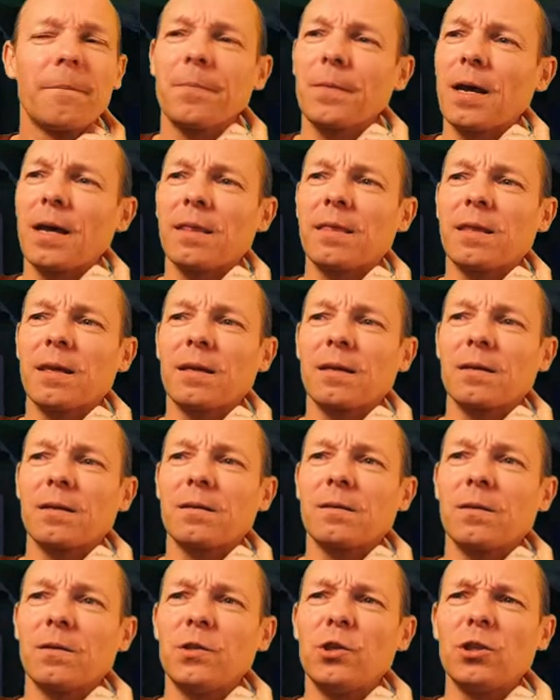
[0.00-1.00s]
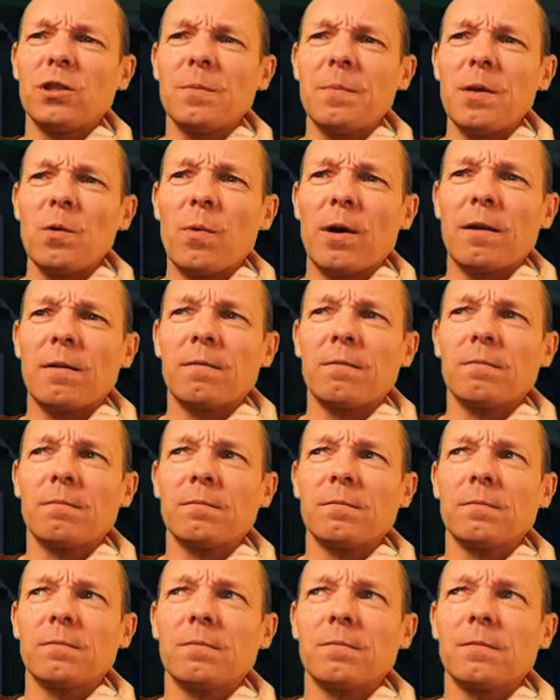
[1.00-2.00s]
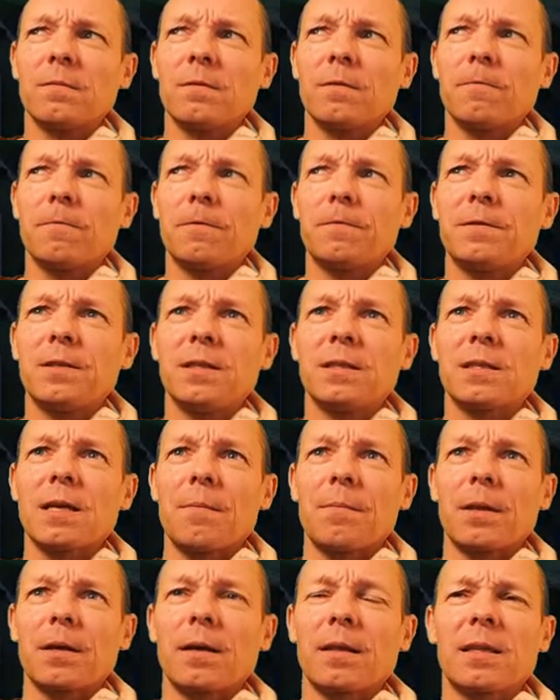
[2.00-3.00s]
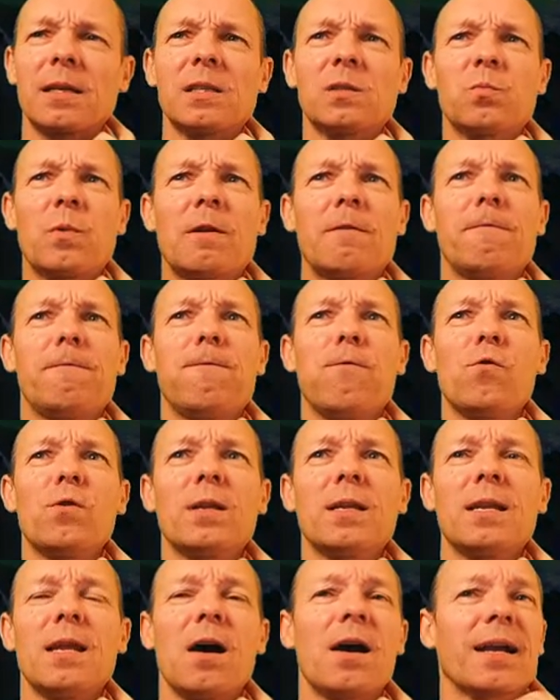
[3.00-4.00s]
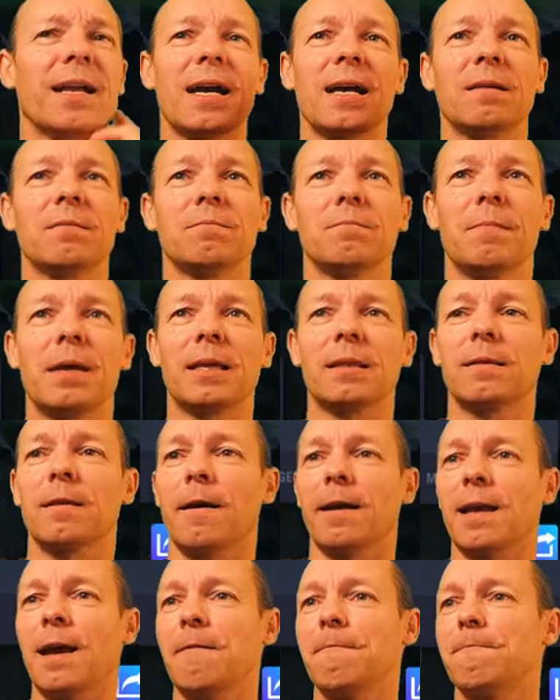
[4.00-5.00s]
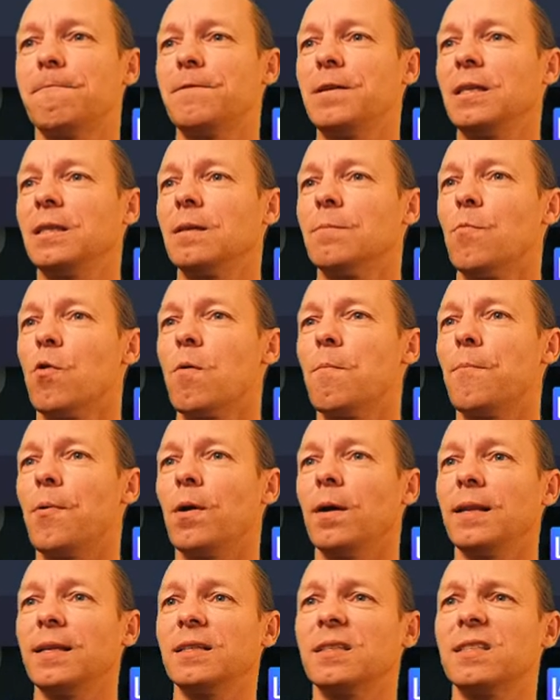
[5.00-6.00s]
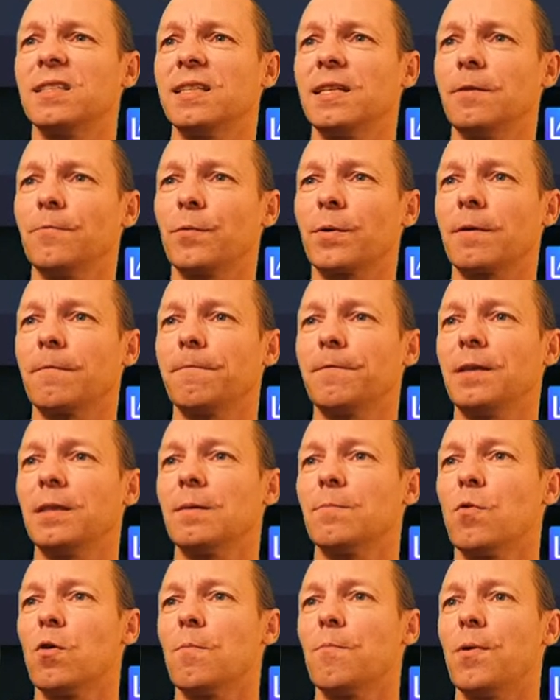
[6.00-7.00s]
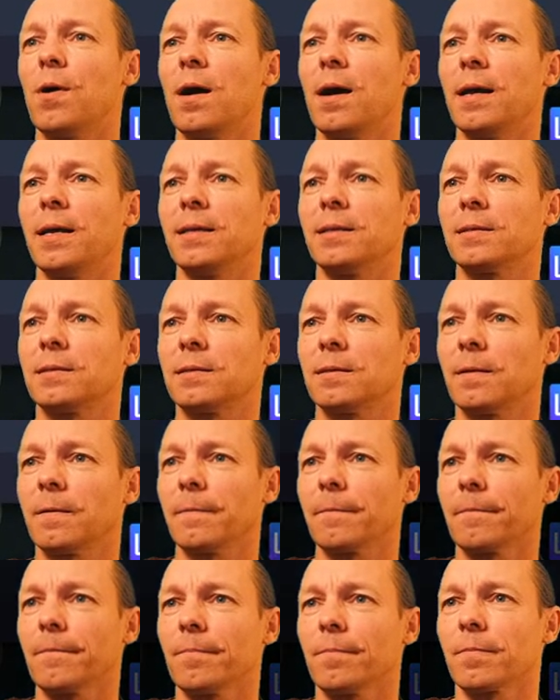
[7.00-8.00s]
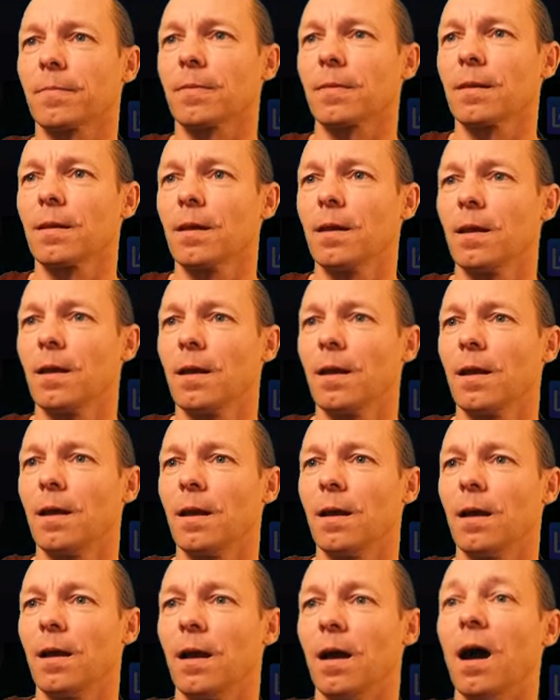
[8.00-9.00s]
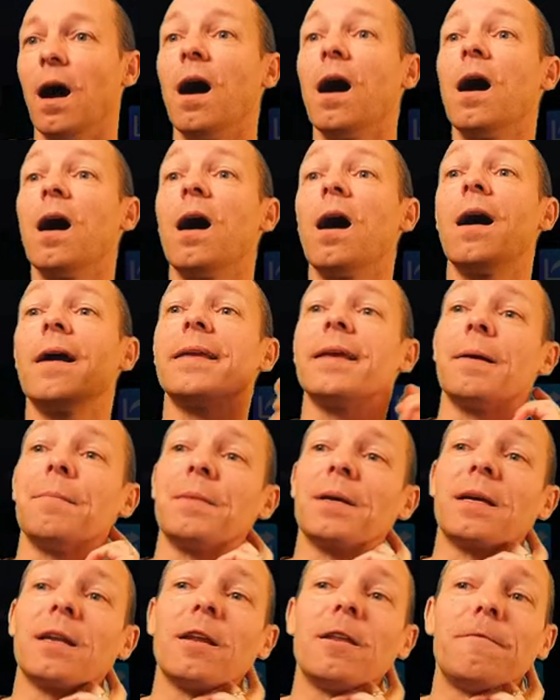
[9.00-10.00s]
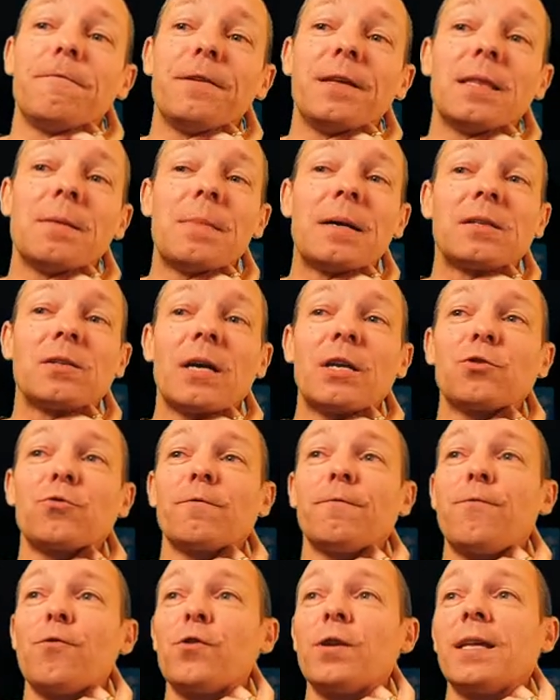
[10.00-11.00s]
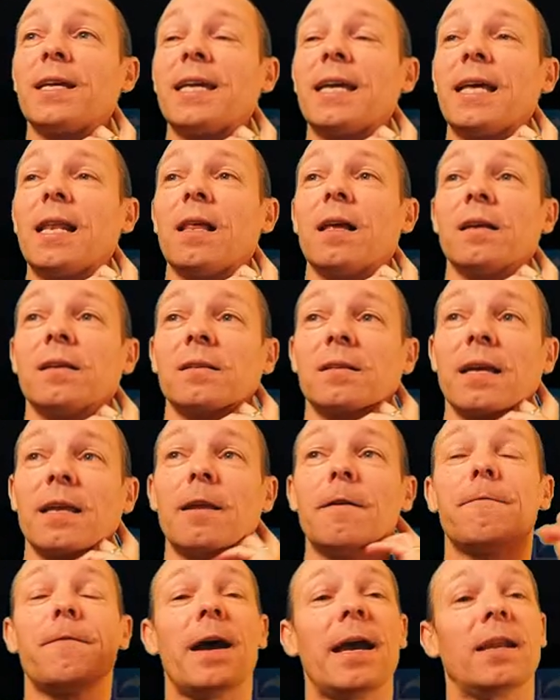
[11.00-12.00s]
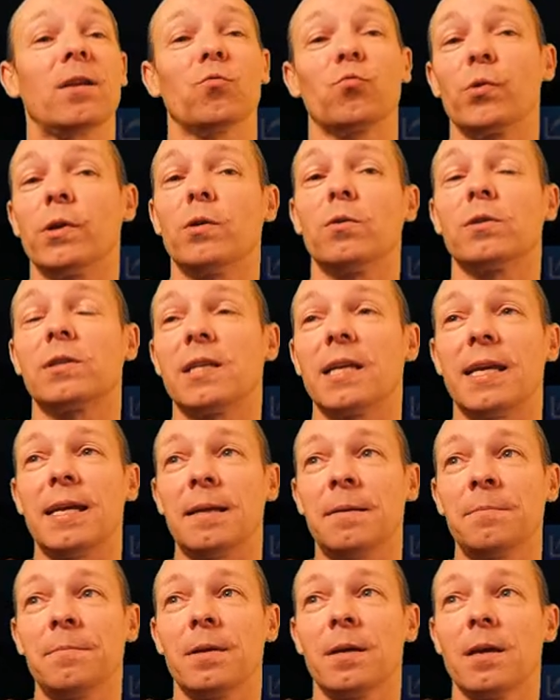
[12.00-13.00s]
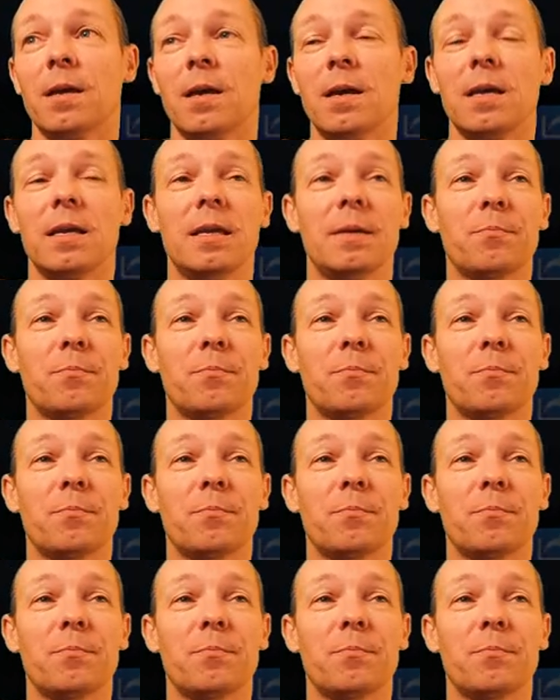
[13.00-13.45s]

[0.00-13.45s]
I think. It used to be 150 something. I think it's 140 now. I can't make I can't feed them more pies. Let's see if we can feed them more pies. Ah, yep, yeah, you can only feed them up to 140 kilos. And if I had a real team, you